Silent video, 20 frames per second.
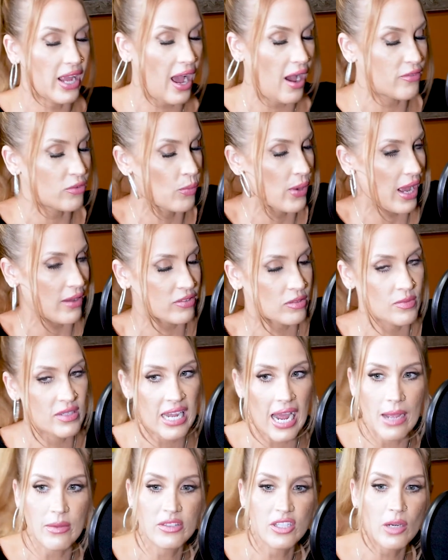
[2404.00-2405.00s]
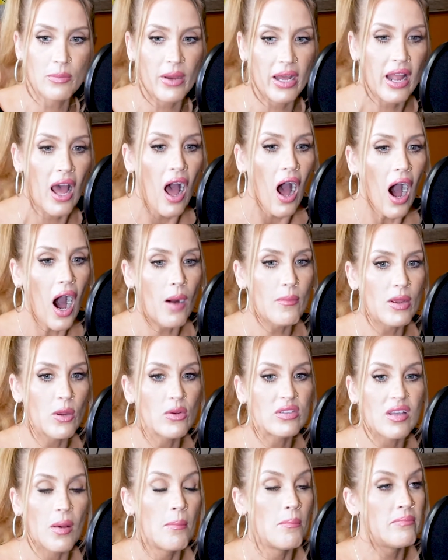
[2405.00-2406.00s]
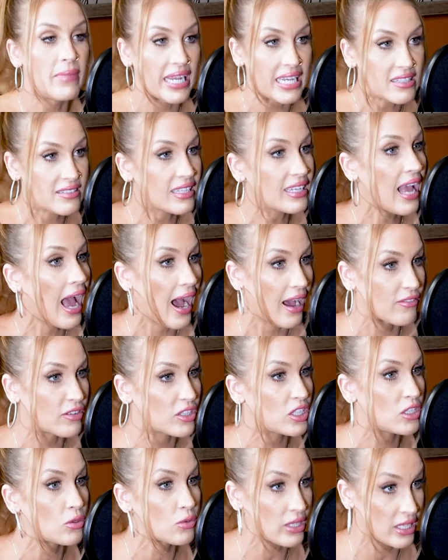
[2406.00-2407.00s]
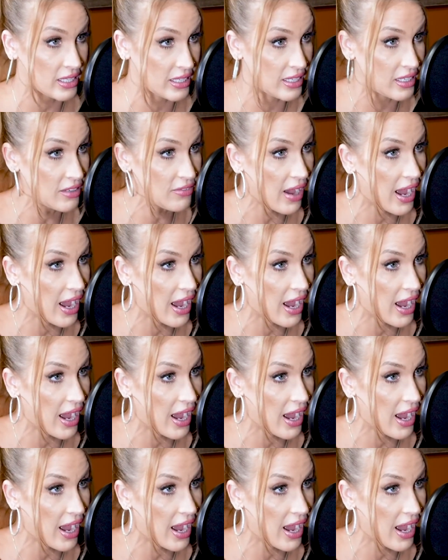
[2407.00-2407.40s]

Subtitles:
No. We have some times here, but it was amazing having you, Eve.